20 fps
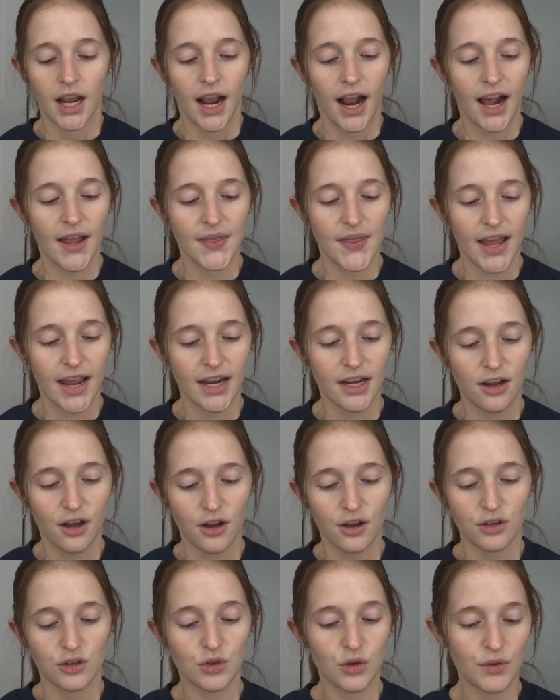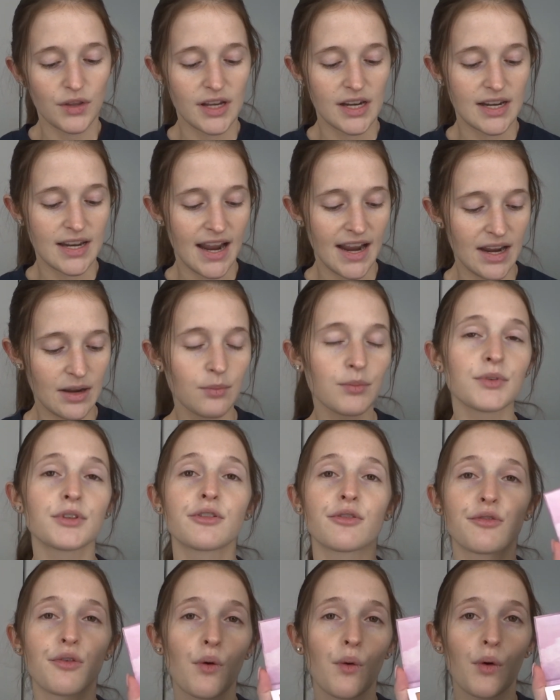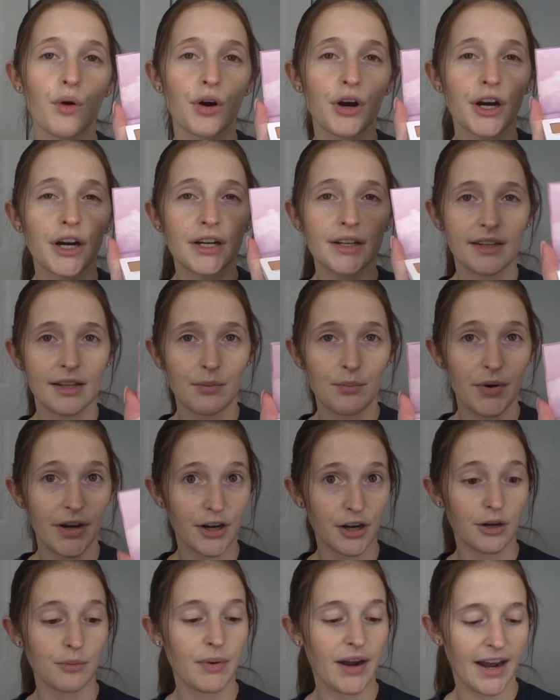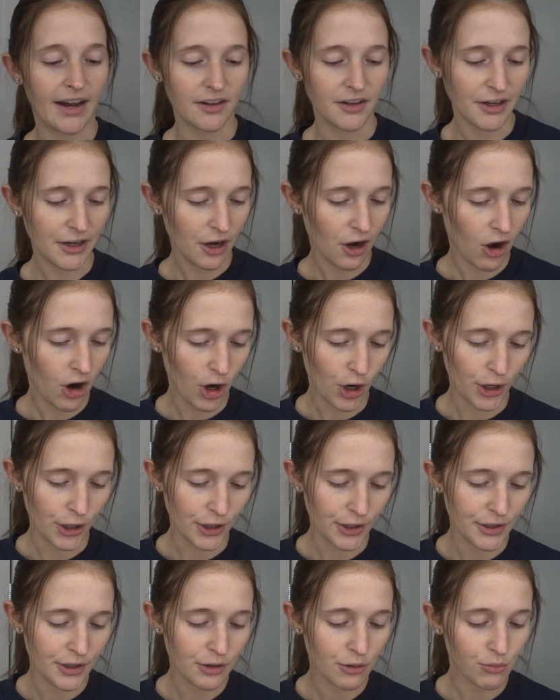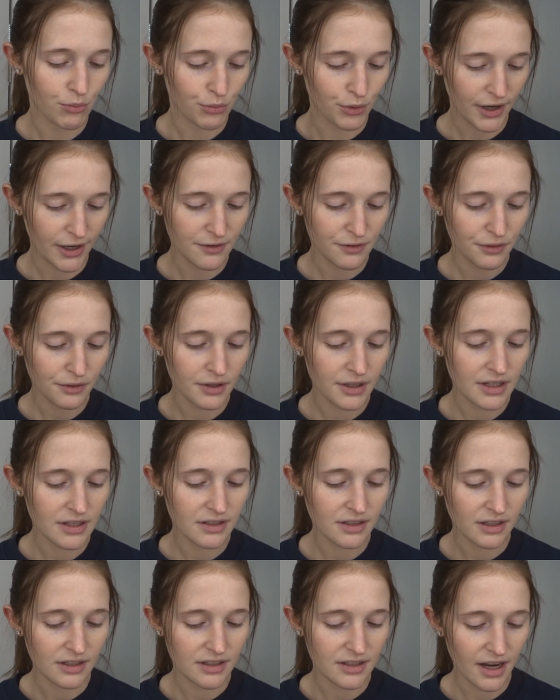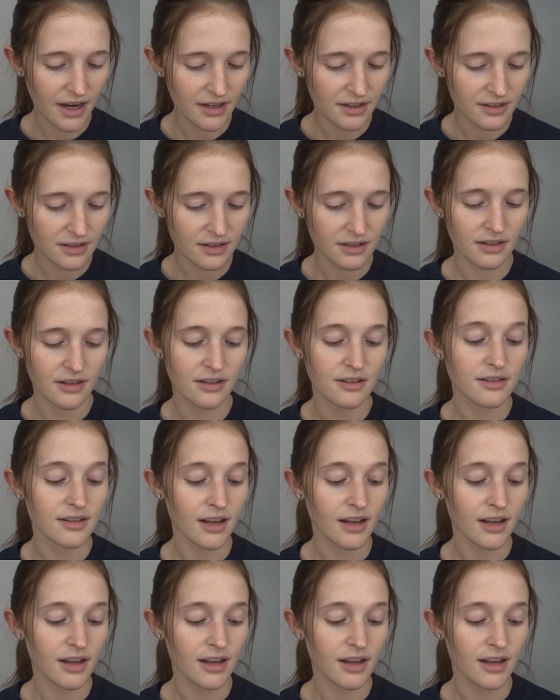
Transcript: And then, so the names for the bigger palette are Bravery, Success, and